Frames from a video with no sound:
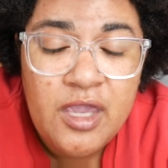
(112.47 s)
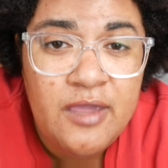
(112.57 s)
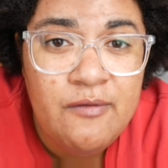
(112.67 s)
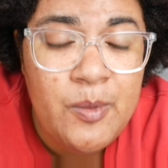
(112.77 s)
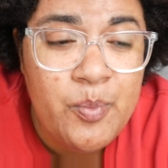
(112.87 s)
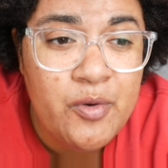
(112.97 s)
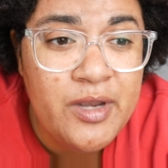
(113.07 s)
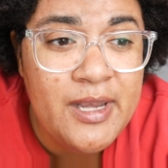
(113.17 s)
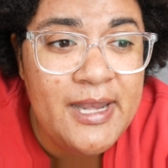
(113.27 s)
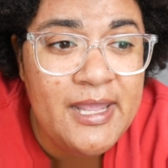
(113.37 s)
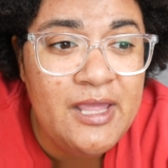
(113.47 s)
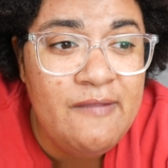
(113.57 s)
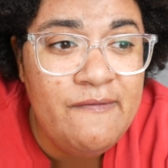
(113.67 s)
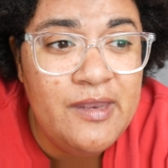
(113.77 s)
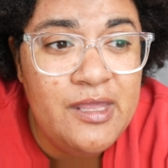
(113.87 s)
He's reported in
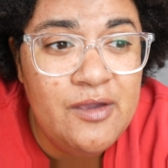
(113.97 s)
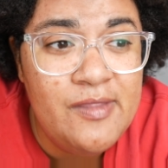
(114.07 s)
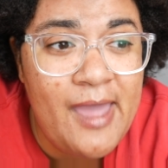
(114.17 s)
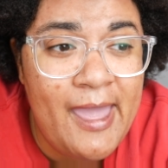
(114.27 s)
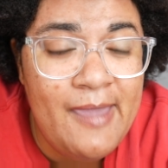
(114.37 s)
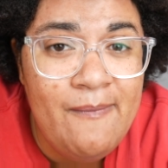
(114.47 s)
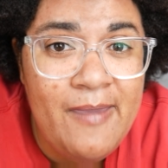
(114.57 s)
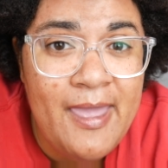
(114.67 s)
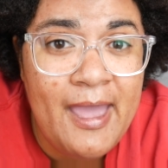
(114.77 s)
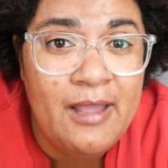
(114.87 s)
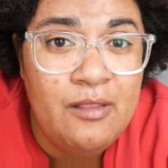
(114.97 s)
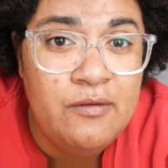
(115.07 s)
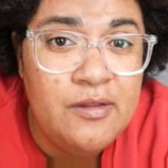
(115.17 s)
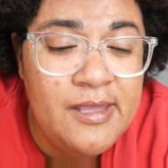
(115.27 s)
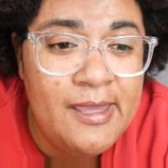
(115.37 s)
his video that ABA has
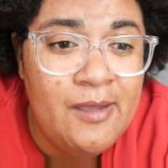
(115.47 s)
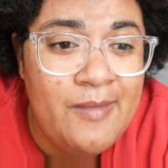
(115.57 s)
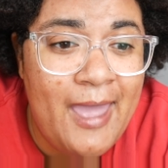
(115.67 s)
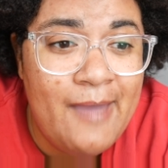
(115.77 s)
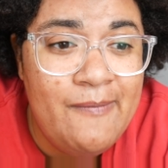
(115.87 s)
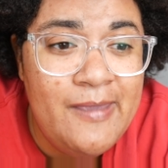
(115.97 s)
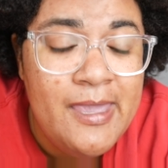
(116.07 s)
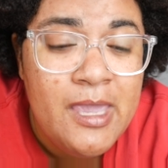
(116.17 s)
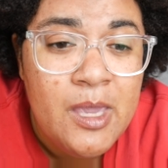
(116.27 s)
really helped Abby